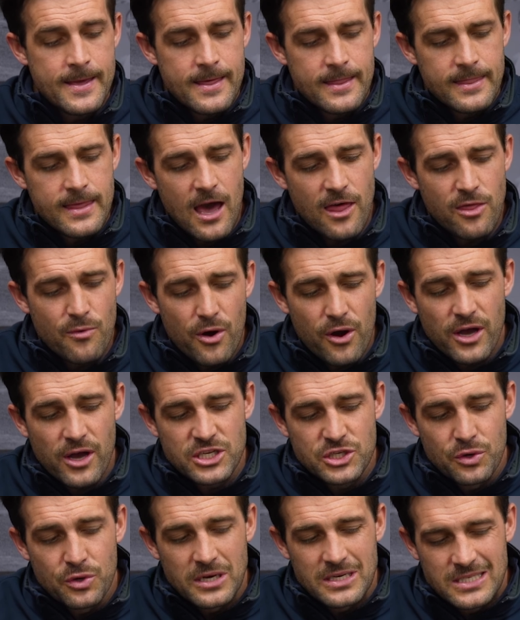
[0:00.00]
The other one I
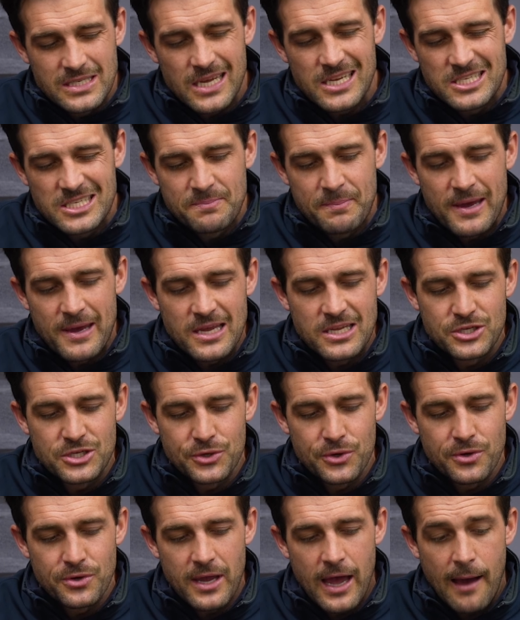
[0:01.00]
sort of did speak
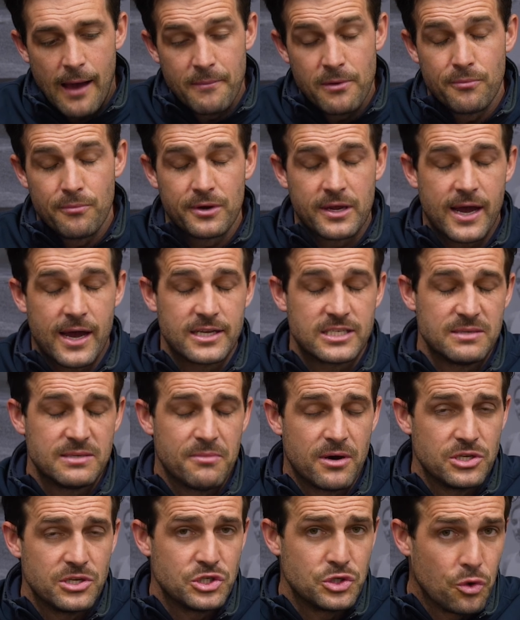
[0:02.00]
to in regards to
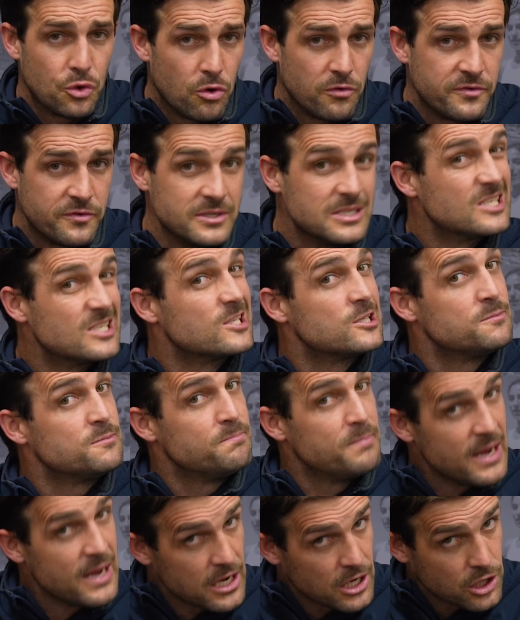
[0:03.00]
my Endorphin
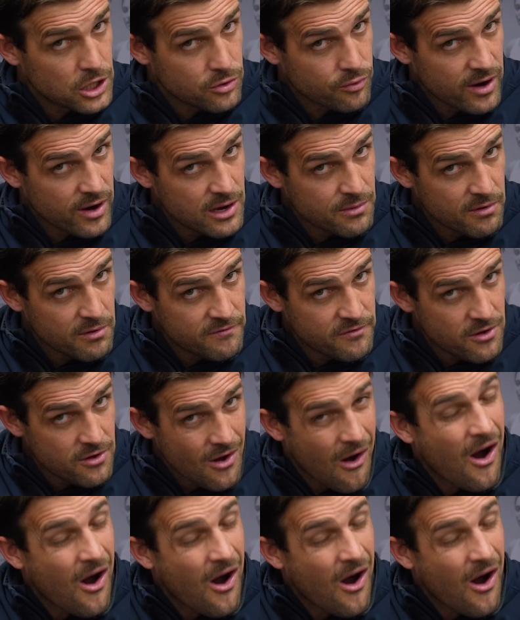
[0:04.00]
Speed 3 review.